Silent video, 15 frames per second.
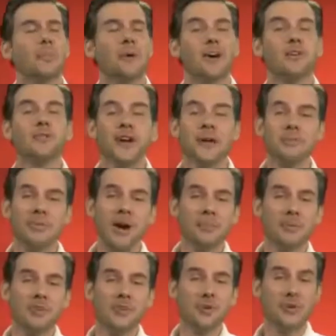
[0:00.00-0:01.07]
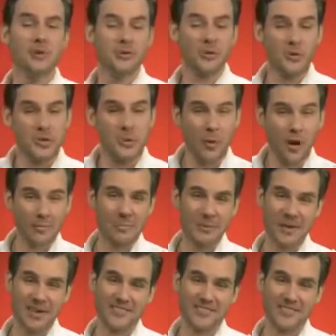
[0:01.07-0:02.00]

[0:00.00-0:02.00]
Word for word: guests and barbecue fanatics